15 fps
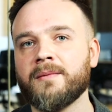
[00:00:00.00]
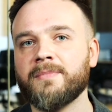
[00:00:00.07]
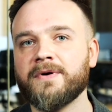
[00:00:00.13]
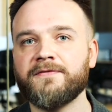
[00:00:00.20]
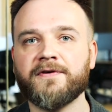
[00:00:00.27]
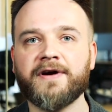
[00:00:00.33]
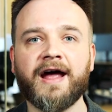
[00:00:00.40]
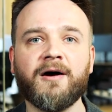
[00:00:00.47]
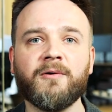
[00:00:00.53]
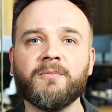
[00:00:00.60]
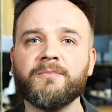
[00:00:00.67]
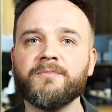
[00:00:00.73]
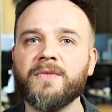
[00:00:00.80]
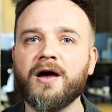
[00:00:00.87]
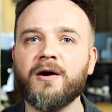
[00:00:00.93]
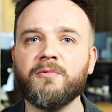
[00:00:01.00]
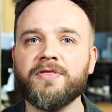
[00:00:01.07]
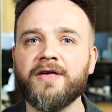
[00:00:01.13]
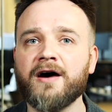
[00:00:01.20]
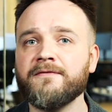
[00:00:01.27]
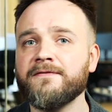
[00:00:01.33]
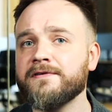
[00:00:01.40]
But for now,
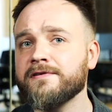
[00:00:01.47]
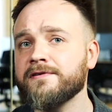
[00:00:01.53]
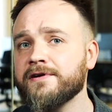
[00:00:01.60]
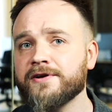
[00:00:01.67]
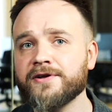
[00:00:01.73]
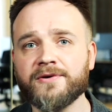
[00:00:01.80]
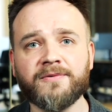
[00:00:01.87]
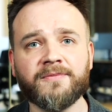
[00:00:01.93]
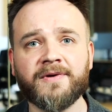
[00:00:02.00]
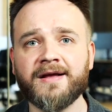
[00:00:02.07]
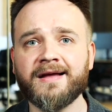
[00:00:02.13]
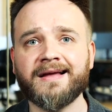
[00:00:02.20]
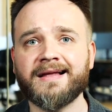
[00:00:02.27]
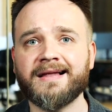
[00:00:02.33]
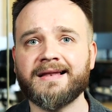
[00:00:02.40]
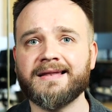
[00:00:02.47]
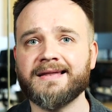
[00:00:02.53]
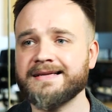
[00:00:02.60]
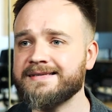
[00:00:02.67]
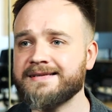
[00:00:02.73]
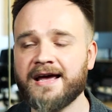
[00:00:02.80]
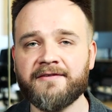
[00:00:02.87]
without further ado,
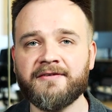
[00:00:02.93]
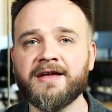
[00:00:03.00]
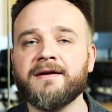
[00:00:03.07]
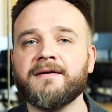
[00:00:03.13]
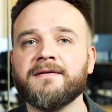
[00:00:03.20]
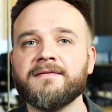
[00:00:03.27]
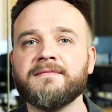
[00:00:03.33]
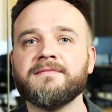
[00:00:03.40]
let's dive in.